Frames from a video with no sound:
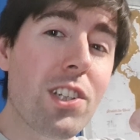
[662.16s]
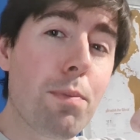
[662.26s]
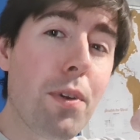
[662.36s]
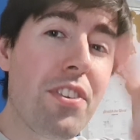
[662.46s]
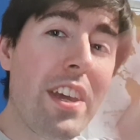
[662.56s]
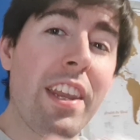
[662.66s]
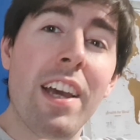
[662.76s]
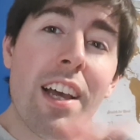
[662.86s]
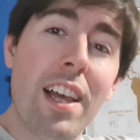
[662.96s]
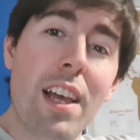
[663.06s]
to put in
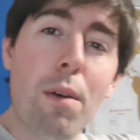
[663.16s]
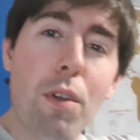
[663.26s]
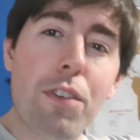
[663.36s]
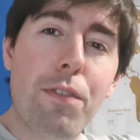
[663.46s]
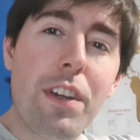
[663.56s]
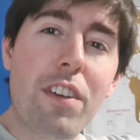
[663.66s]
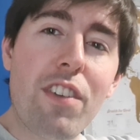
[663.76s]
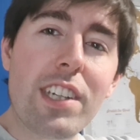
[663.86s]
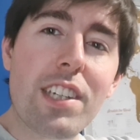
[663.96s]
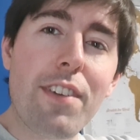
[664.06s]
once the
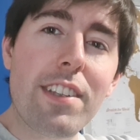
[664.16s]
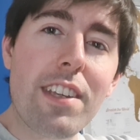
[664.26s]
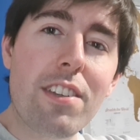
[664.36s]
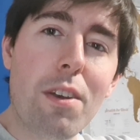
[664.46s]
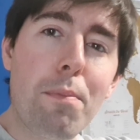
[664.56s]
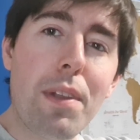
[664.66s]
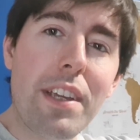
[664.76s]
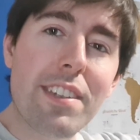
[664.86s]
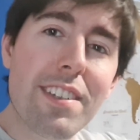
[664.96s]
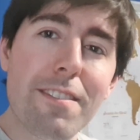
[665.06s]
rest of it is
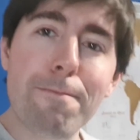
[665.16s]
complete.